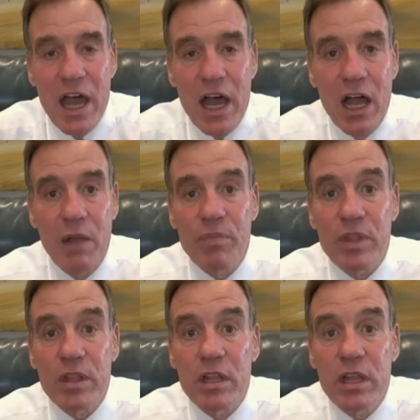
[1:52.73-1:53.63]
Um,
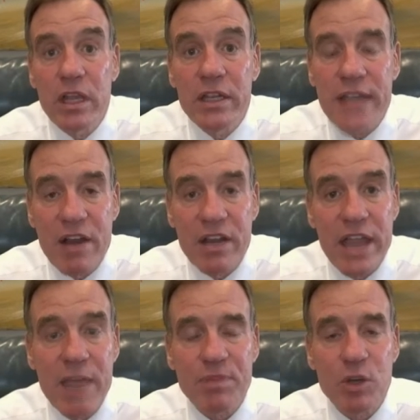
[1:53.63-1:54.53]
down in
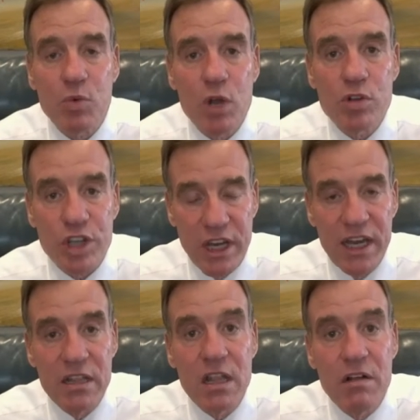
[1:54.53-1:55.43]
Hampton Roads,
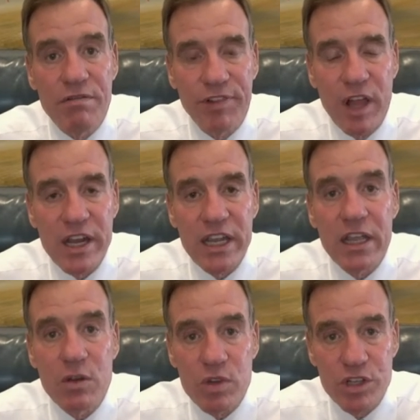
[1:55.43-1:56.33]
again, flooding
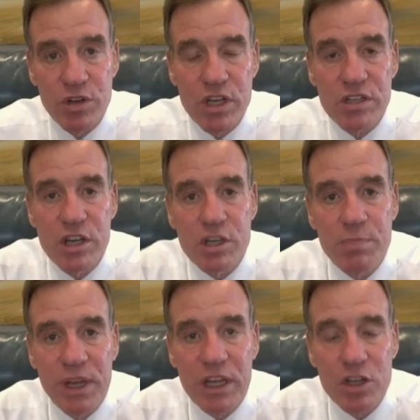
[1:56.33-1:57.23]
and resiliency is a
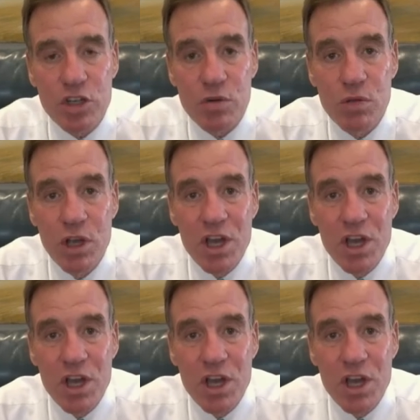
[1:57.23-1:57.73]
big issue.